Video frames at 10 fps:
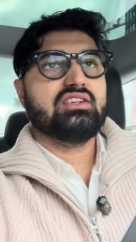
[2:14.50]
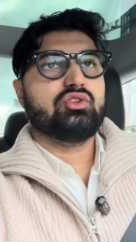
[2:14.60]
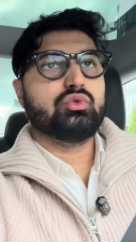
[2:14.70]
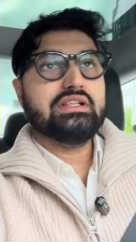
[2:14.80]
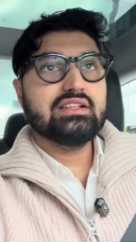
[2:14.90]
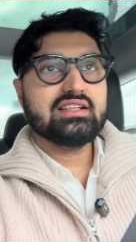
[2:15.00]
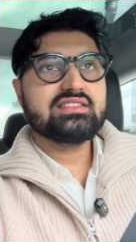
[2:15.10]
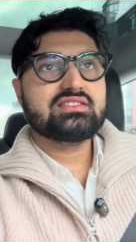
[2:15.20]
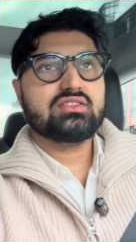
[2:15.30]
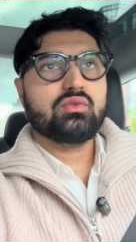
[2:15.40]

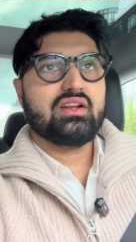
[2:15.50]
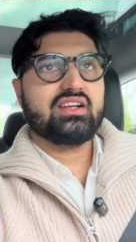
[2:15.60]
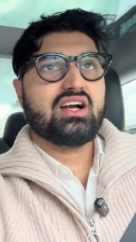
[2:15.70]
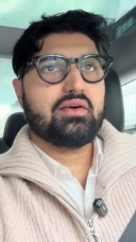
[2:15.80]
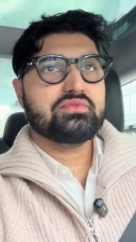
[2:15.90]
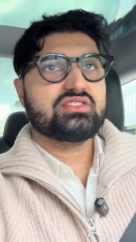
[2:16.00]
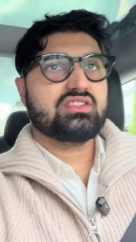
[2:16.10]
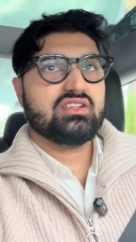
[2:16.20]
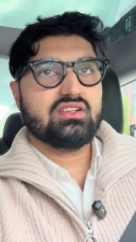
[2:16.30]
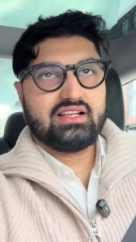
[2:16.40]
realist when it comes
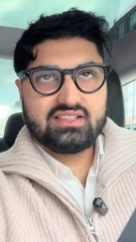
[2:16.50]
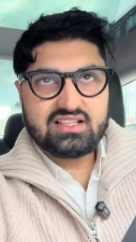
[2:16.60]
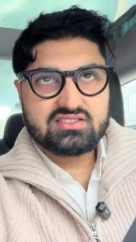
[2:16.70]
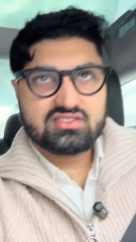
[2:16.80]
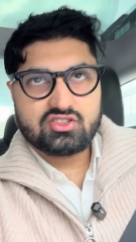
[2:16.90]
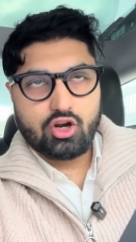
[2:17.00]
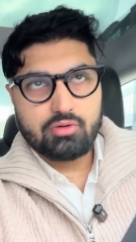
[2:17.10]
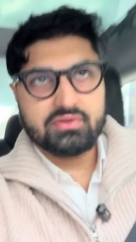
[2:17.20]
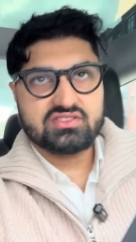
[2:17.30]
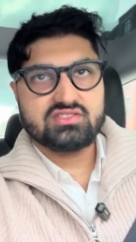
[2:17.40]
to, like, Tesla's a car
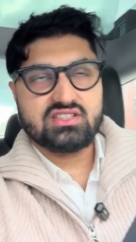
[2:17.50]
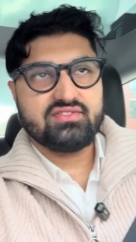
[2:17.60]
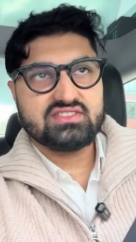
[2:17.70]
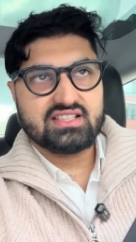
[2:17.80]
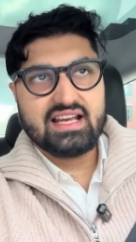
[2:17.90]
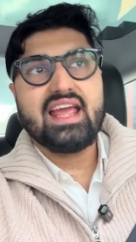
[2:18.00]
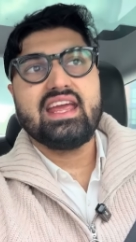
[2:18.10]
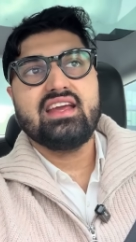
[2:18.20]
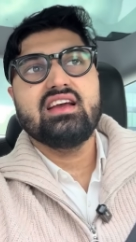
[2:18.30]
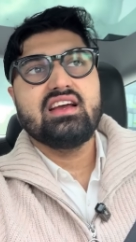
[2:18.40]
business even
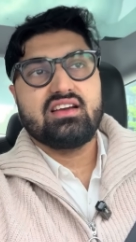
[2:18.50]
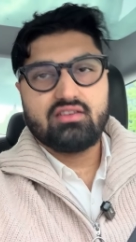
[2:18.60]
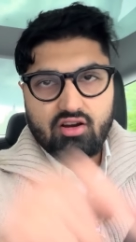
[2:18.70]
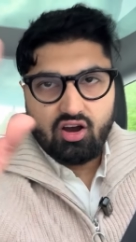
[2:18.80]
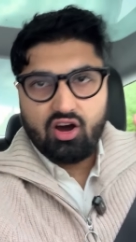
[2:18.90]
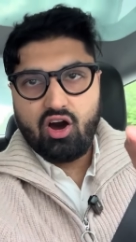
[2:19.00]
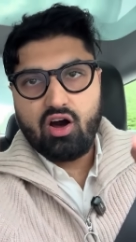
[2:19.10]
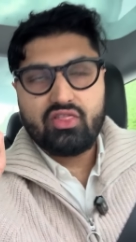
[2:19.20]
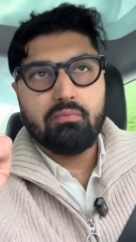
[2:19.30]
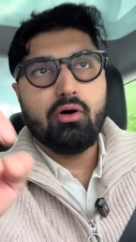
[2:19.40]
today
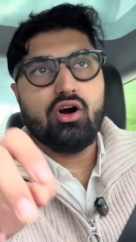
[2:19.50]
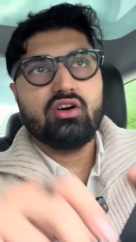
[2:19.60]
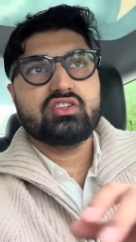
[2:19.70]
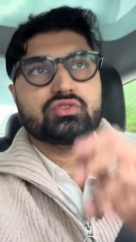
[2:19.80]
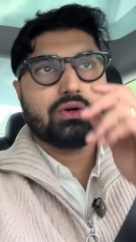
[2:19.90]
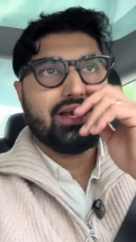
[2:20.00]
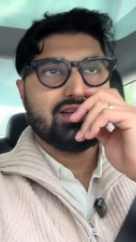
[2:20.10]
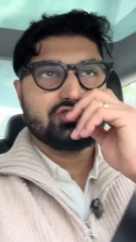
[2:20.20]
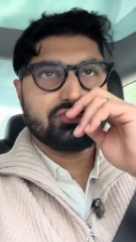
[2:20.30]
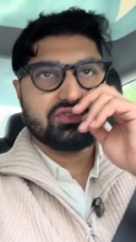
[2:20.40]
on the books, right?
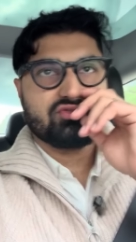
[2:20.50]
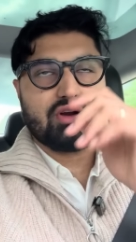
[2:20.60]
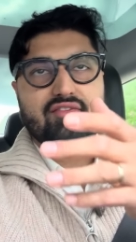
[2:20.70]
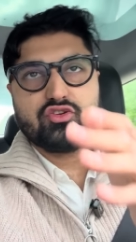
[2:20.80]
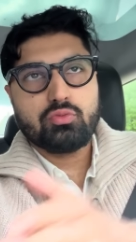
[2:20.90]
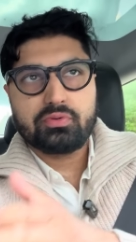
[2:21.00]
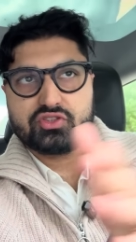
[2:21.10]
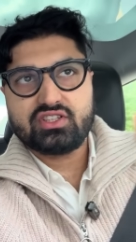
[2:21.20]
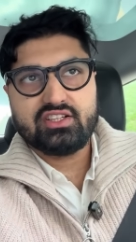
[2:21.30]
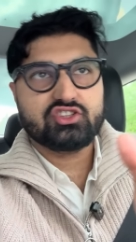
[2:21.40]
In terms of revenue
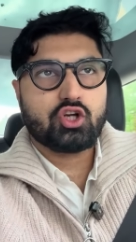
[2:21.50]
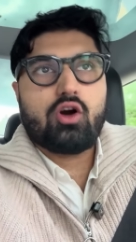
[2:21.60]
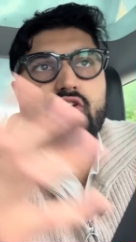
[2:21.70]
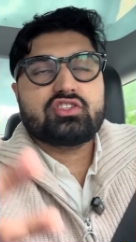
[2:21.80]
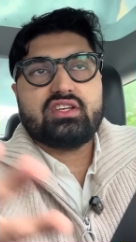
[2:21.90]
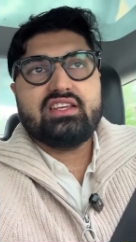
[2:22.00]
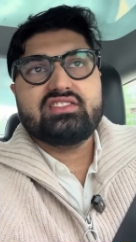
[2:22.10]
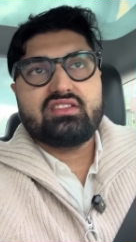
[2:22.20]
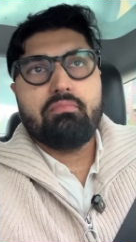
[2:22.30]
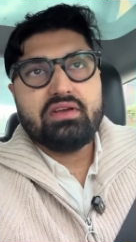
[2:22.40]
percentage, cars
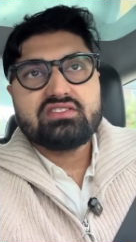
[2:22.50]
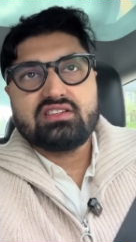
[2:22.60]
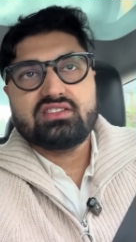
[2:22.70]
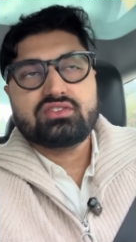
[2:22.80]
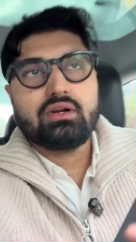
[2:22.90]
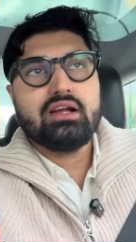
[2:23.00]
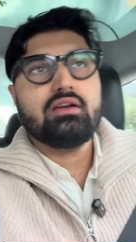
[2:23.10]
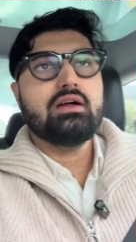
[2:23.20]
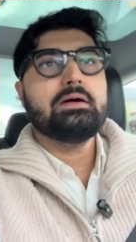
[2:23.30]
is the business, right?